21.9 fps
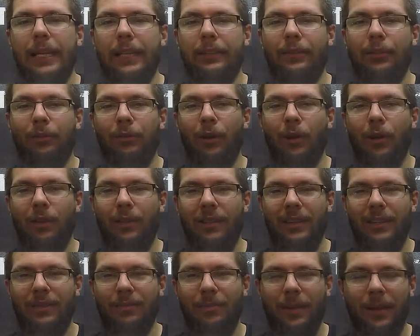on this
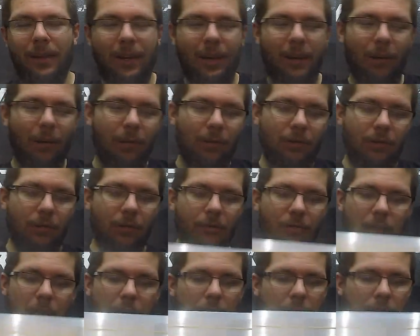video, so
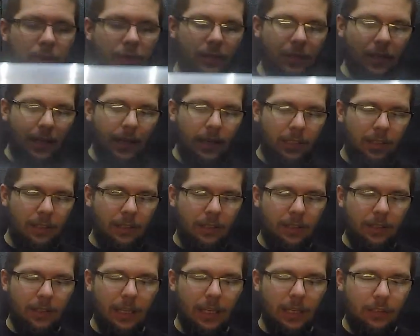stay
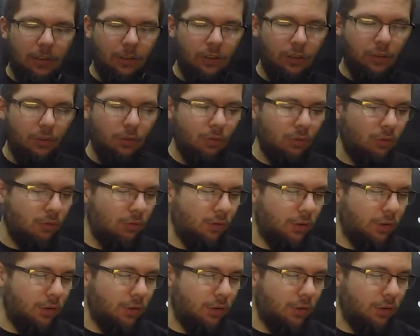tuned.